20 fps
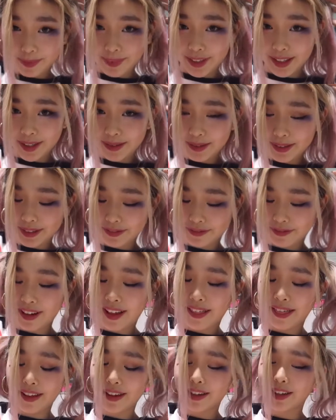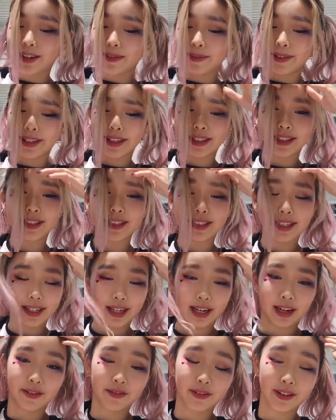This is a fun look because
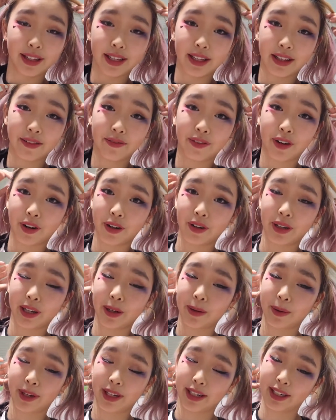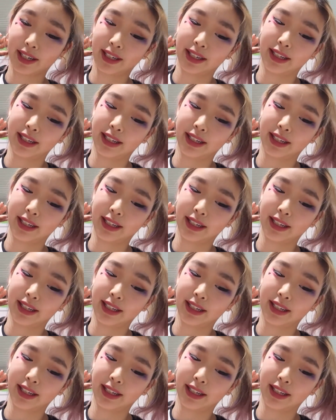I really love Harley Quinn.